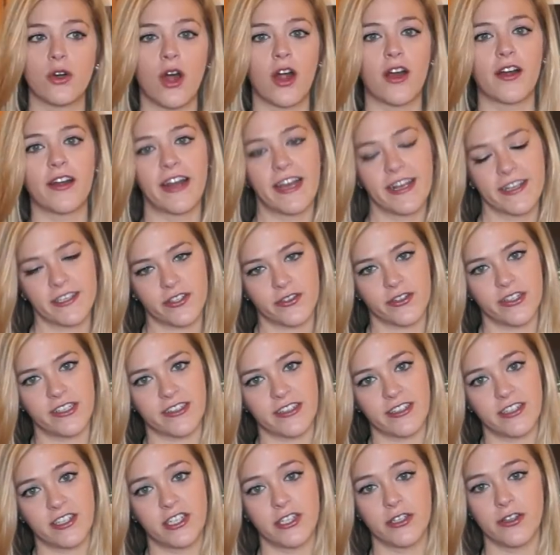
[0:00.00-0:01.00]
Our next
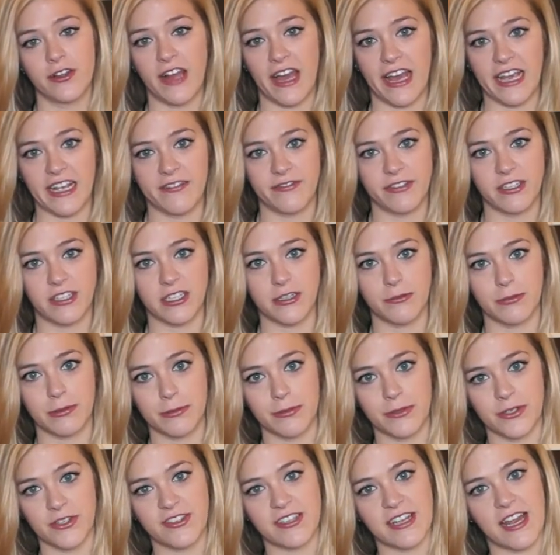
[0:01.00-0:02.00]
reason to like Super
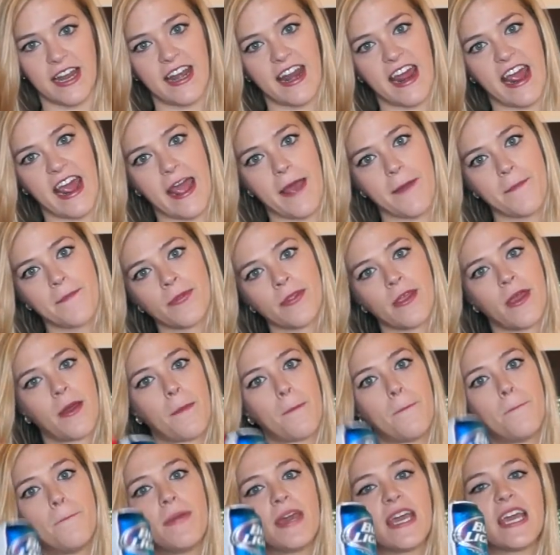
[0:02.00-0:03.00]
Bowl Sunday
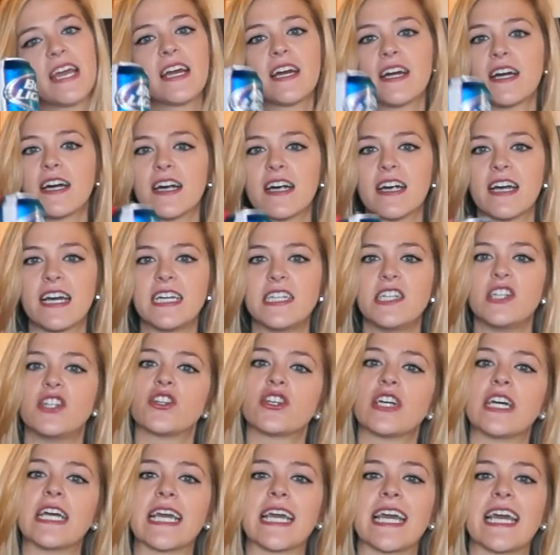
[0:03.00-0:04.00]
beer and
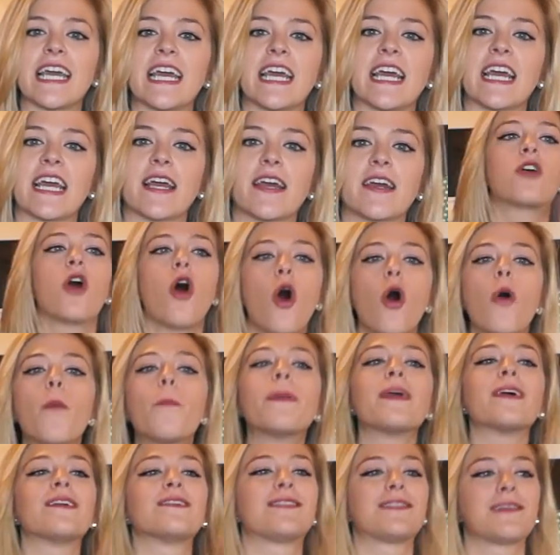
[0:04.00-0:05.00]
drinking
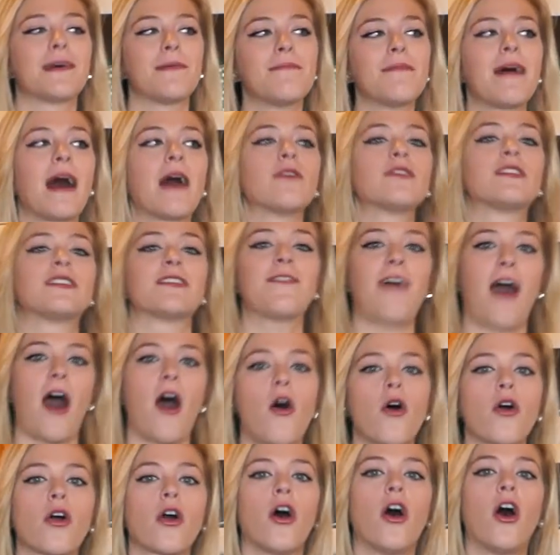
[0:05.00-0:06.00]
copious amounts of
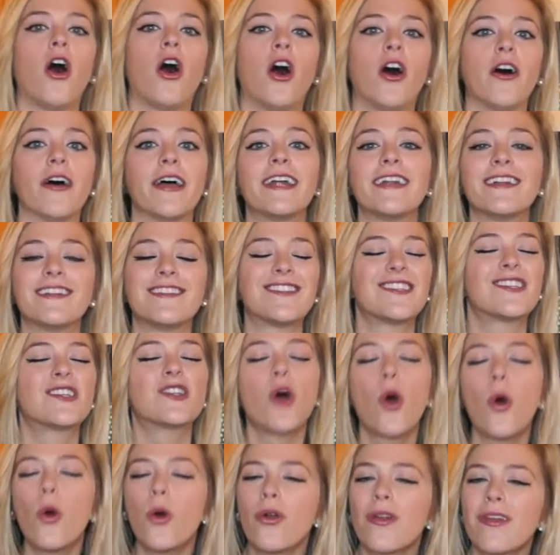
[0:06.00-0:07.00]
alcohol, and it's
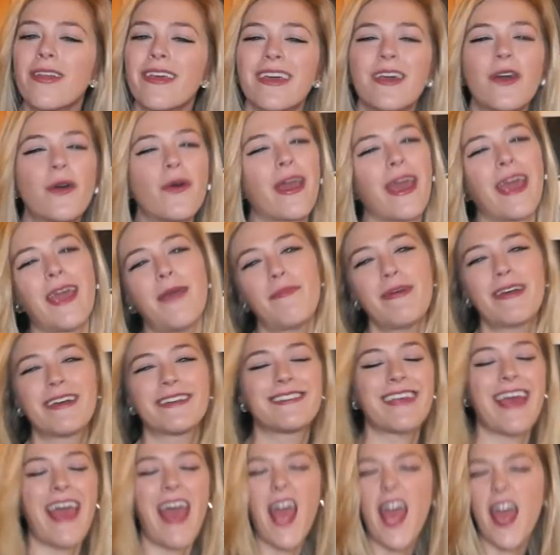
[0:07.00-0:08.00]
totally okay
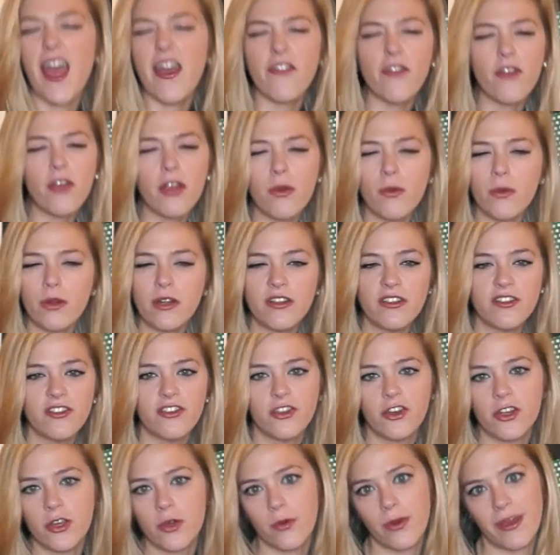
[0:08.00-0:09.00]
because
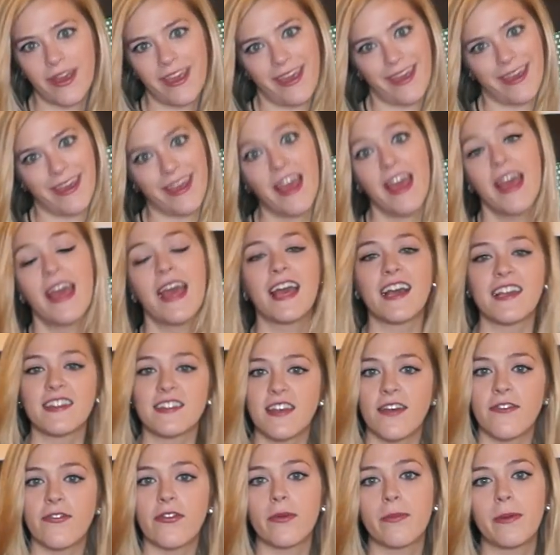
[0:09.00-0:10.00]
everyone's doing it,
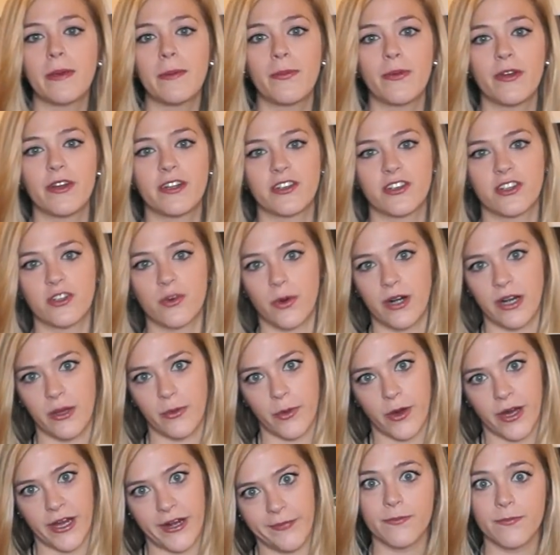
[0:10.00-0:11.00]
except for people under
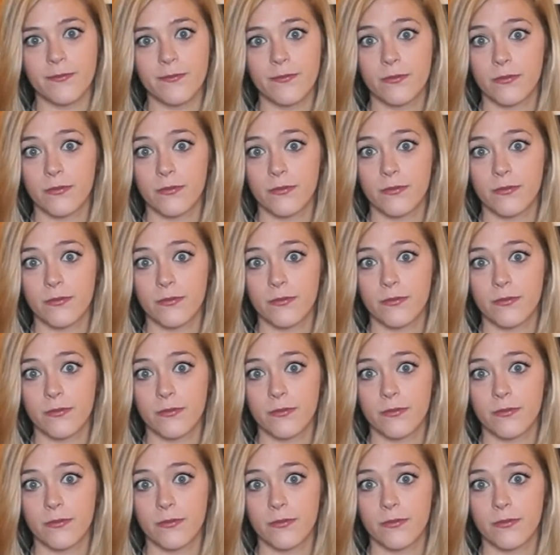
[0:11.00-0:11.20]
21.